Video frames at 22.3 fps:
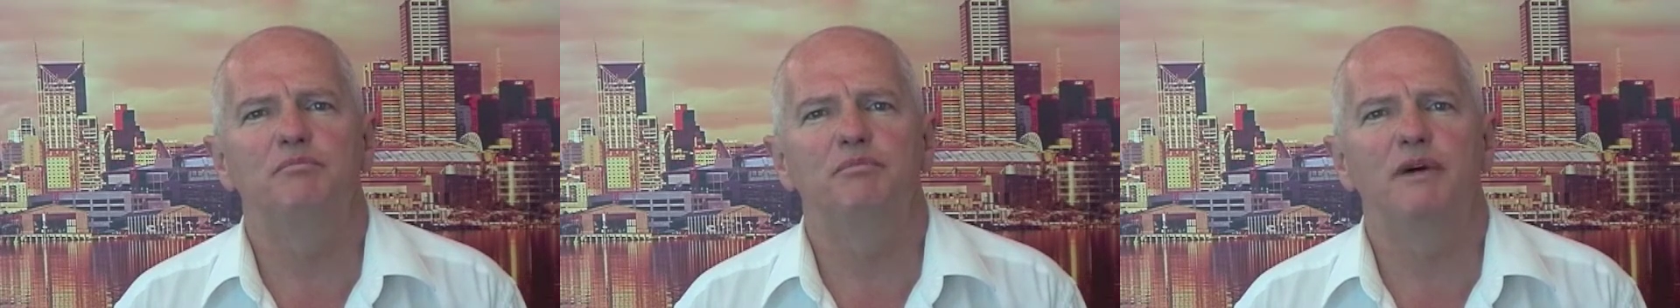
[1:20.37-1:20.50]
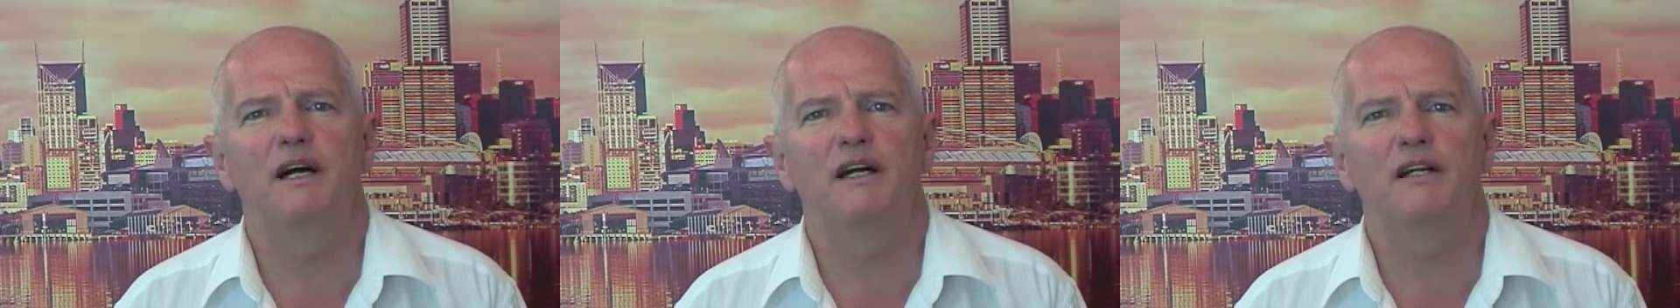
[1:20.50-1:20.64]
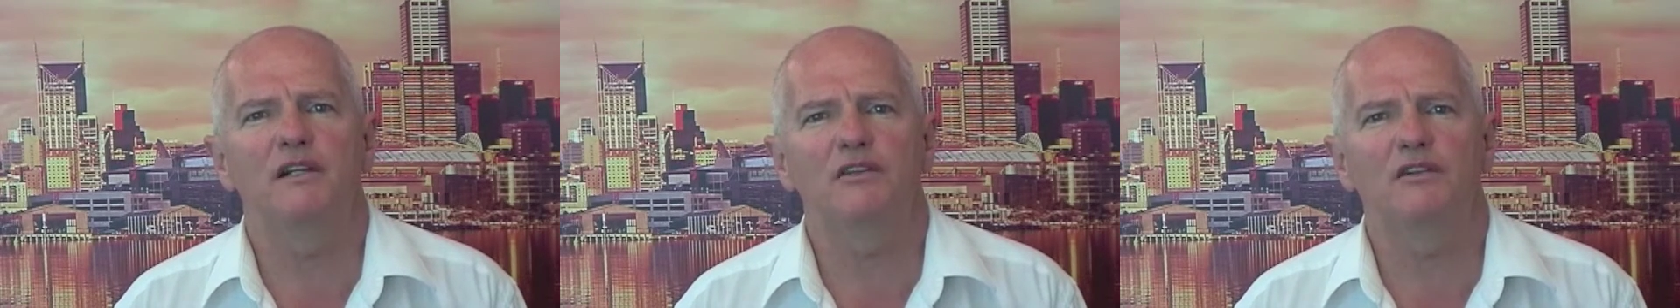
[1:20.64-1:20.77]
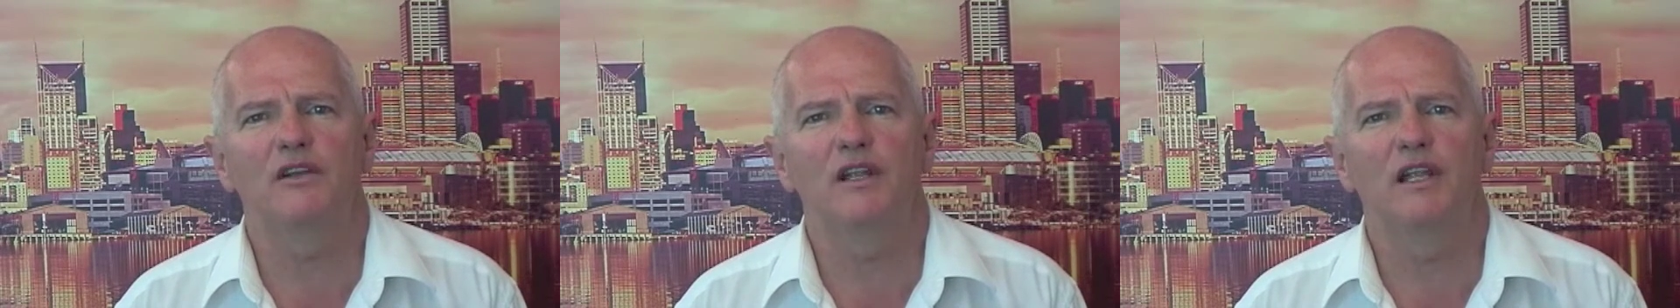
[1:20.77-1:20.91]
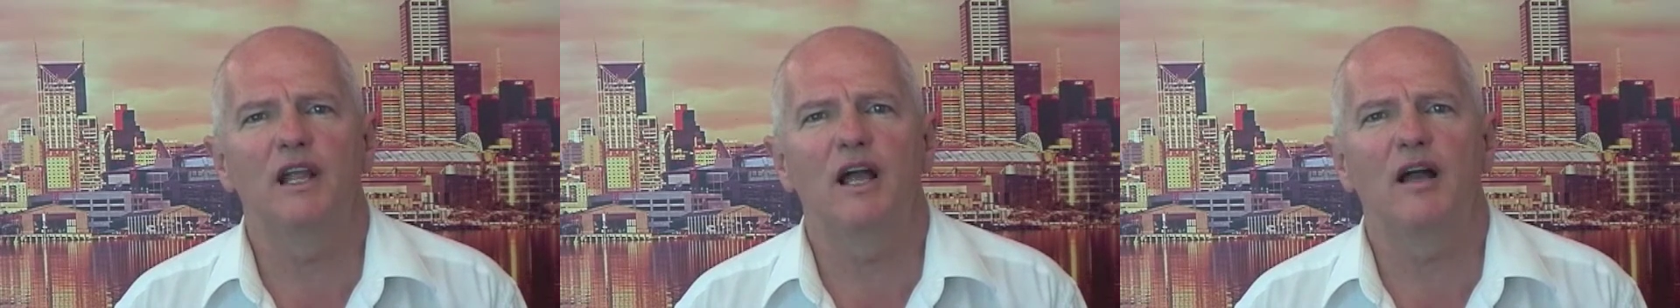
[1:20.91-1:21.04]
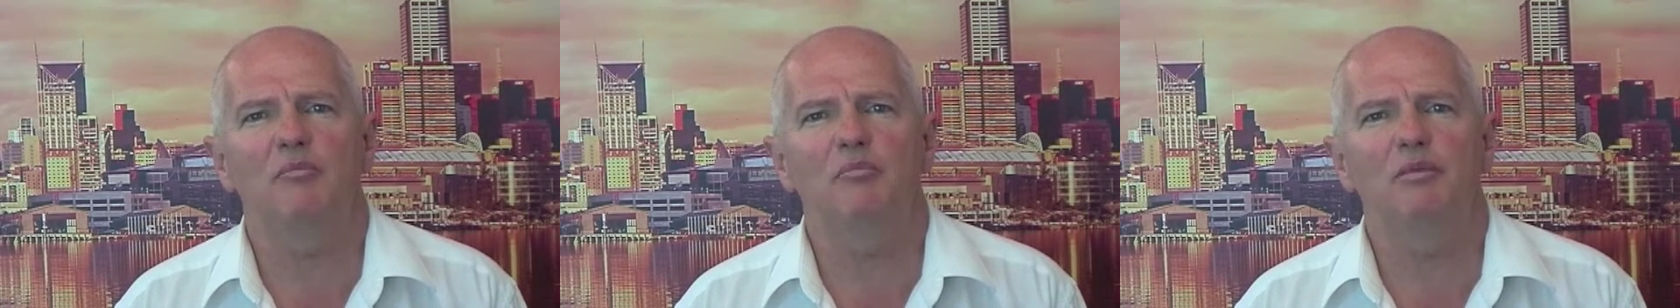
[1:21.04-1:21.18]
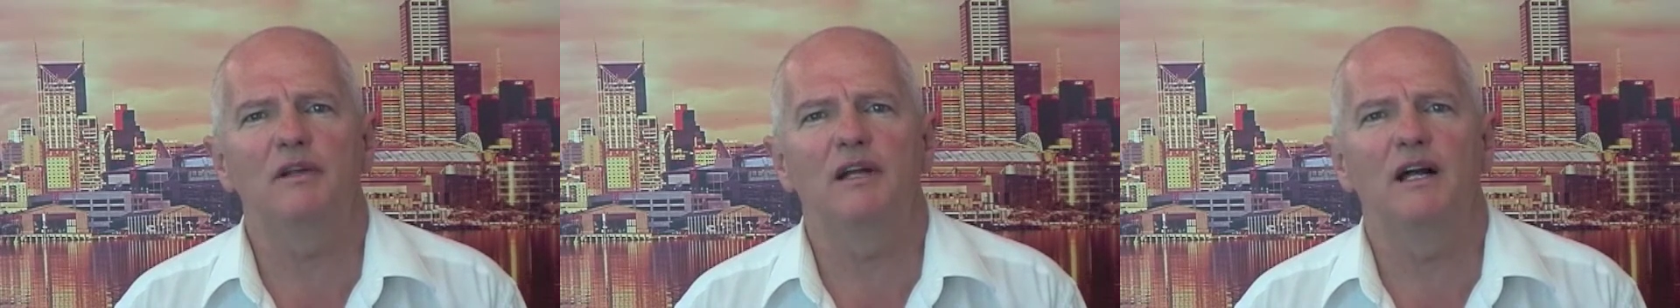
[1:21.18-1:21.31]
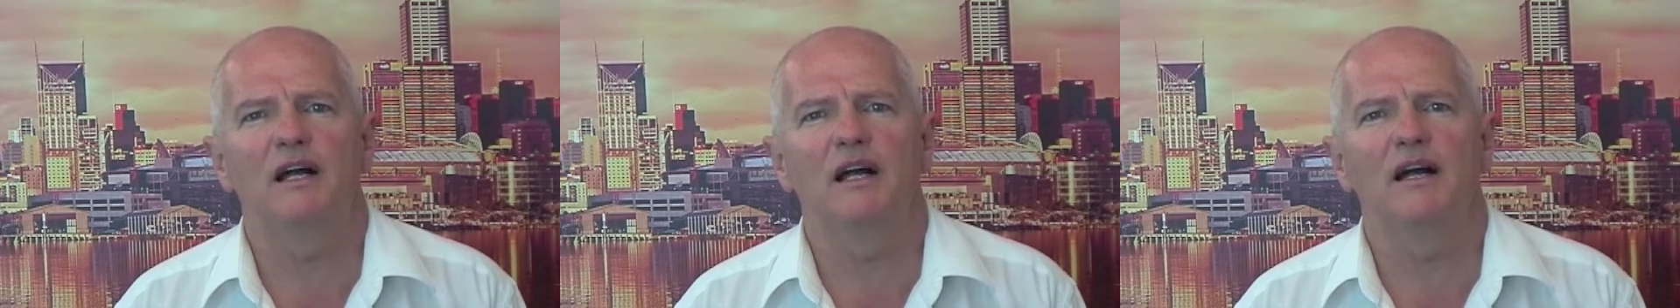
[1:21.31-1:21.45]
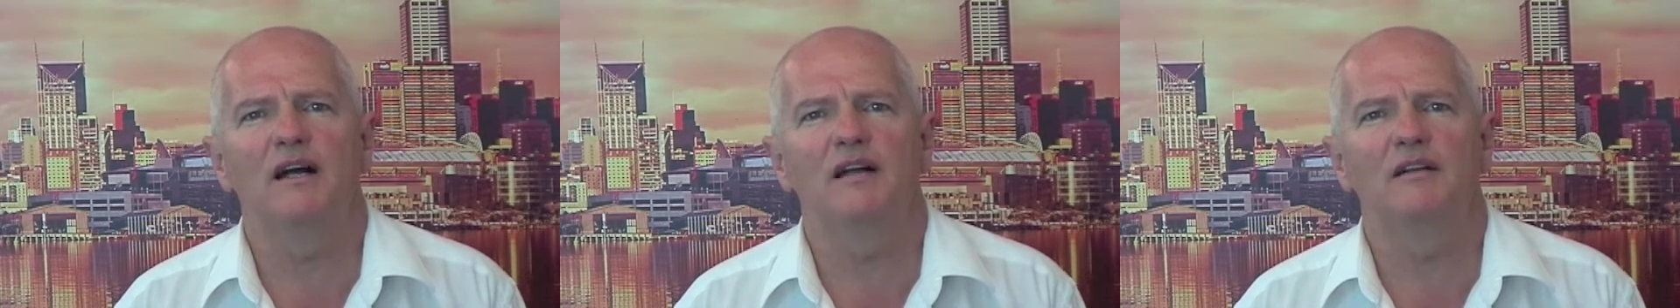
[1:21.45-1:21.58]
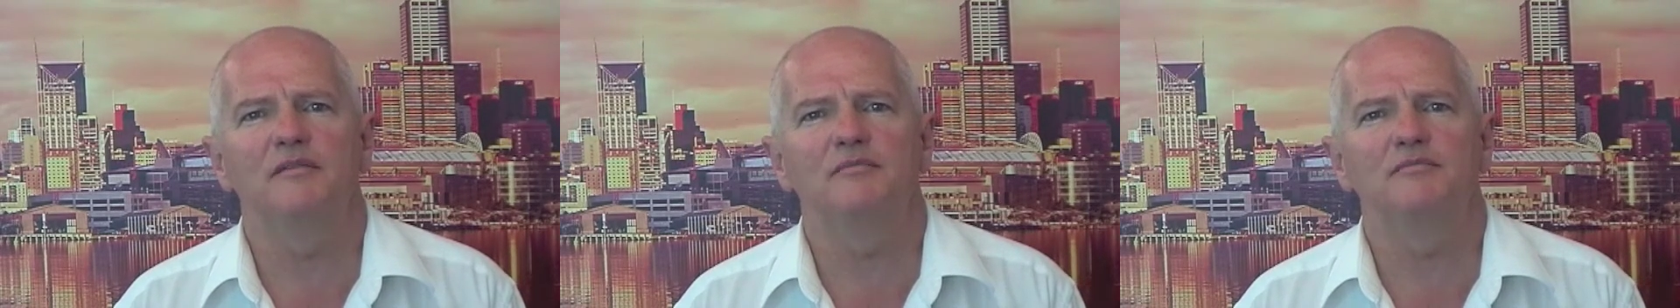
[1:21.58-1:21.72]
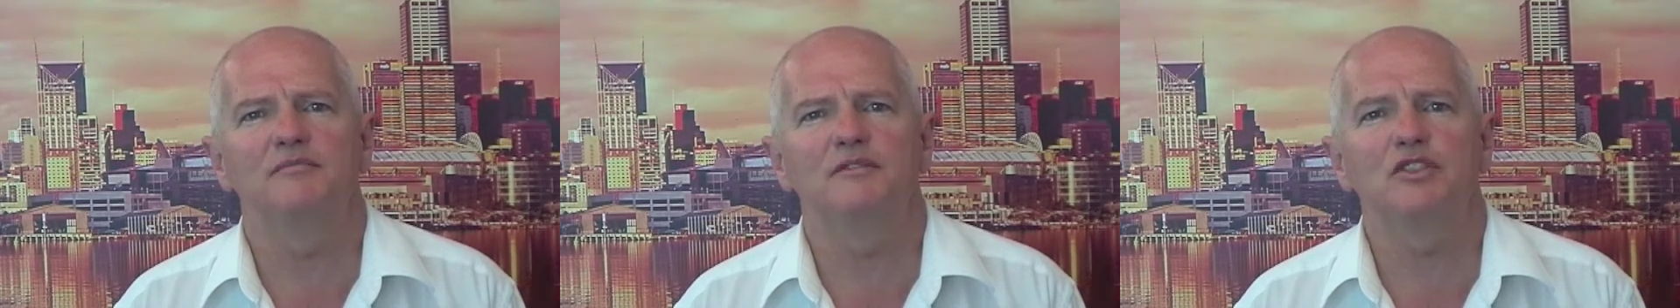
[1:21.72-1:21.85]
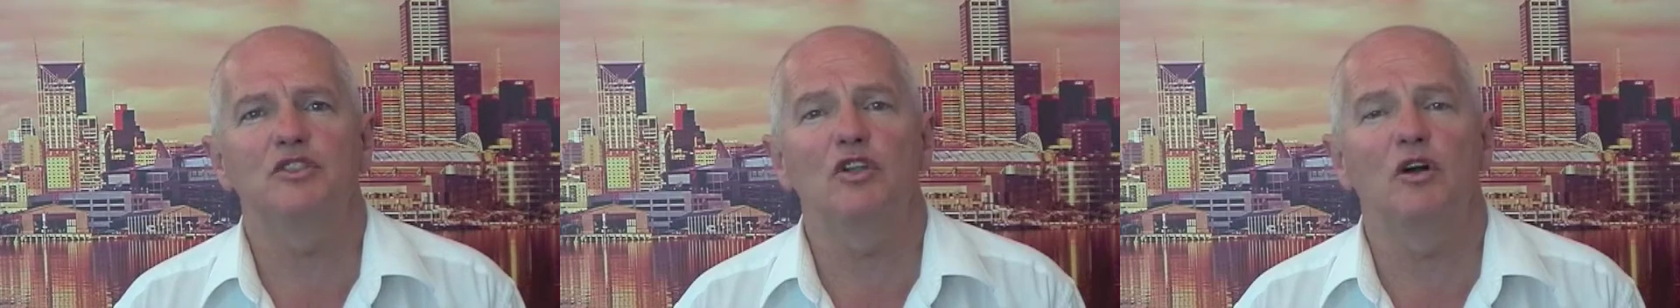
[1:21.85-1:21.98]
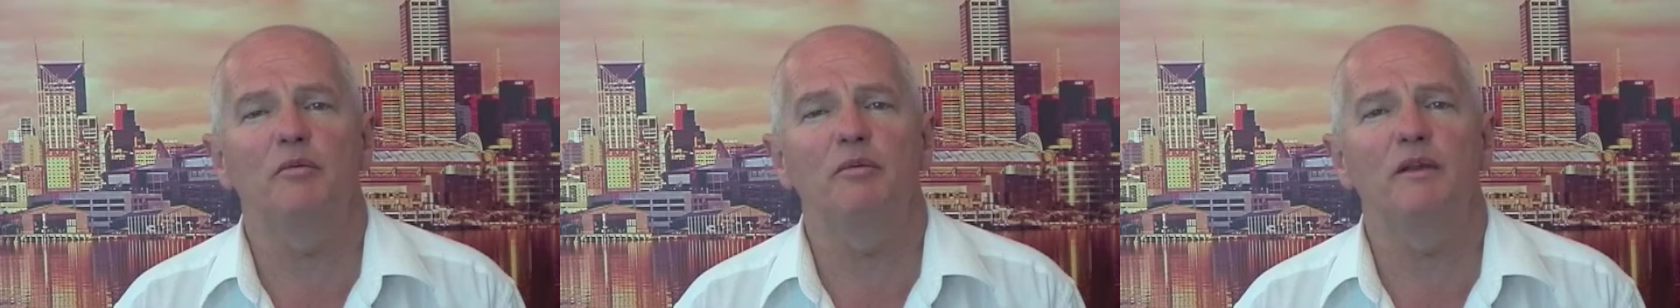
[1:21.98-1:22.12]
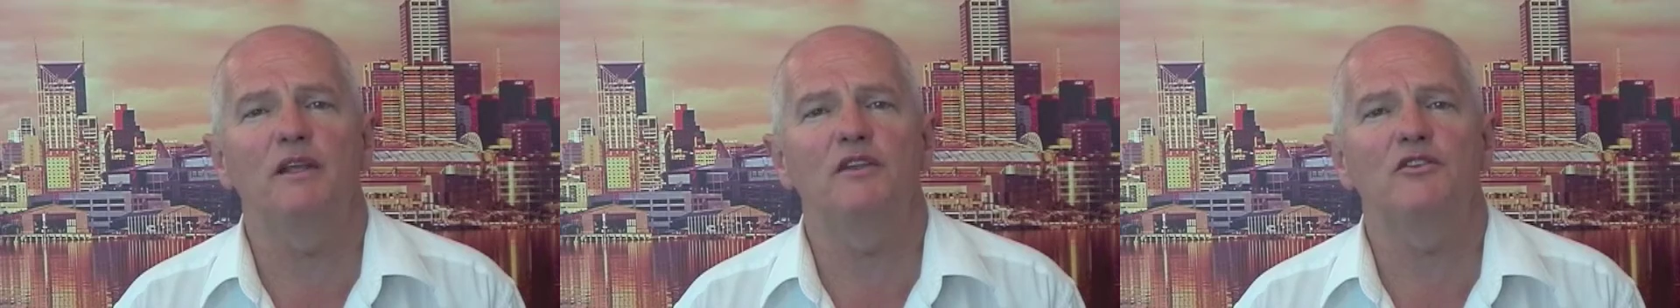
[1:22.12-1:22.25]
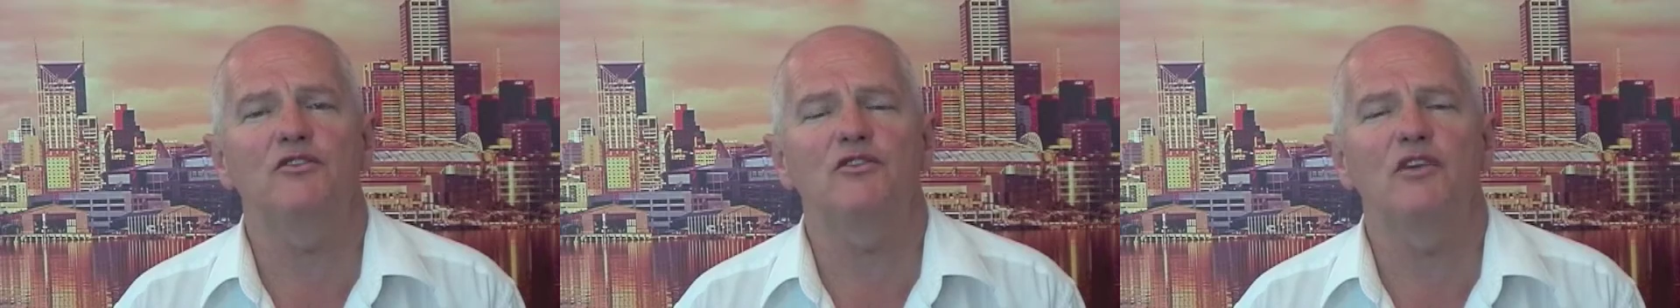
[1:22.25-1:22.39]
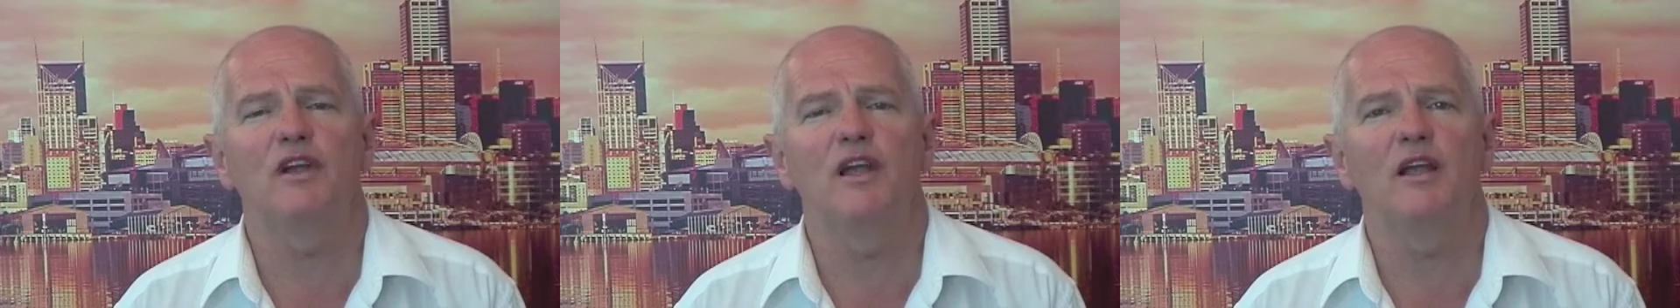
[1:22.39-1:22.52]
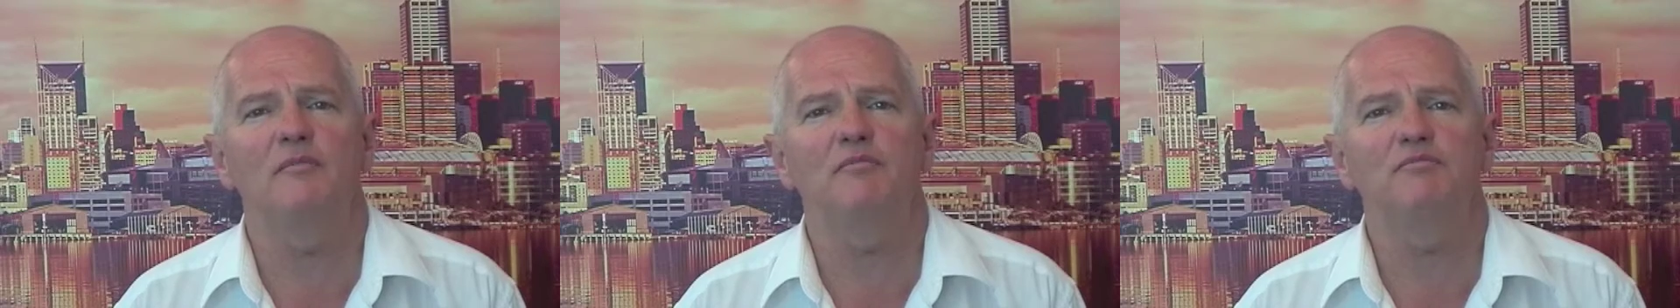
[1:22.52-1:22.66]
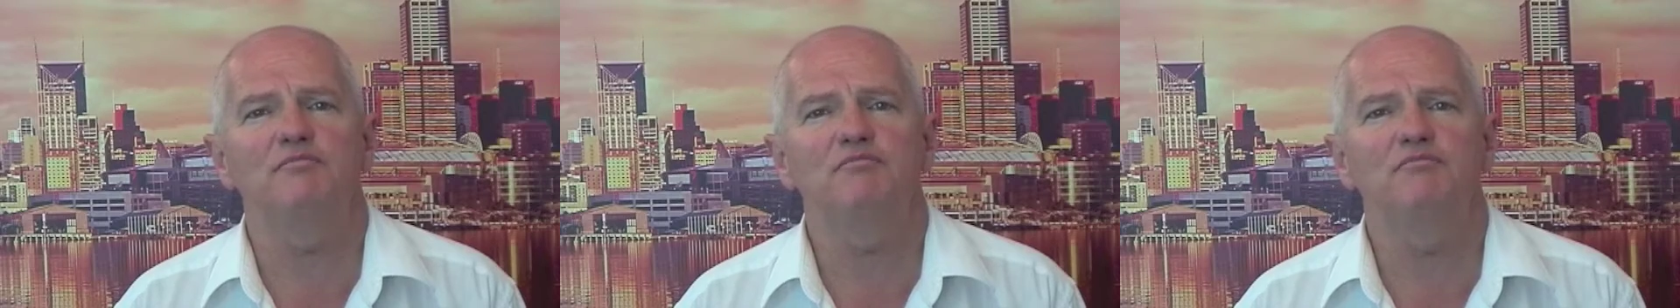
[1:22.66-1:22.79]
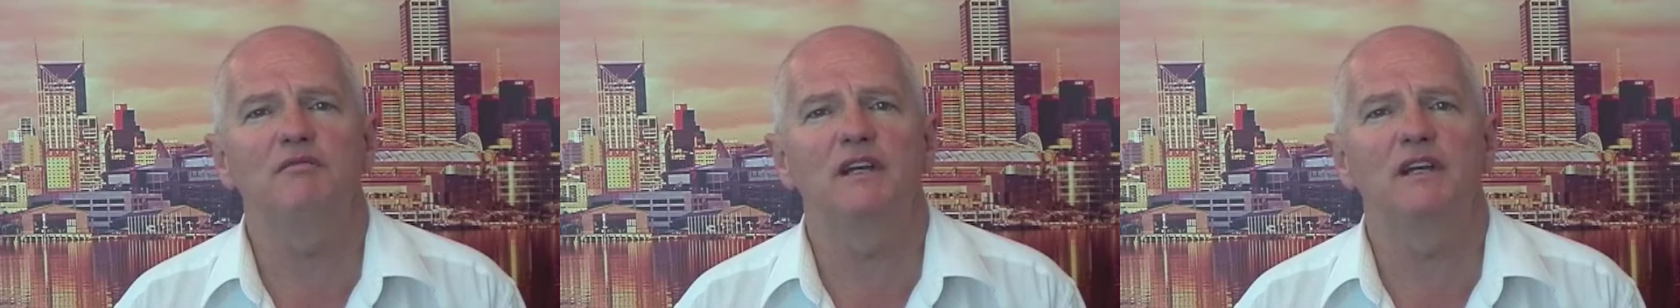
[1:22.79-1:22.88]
bunkering up, stopping a tram,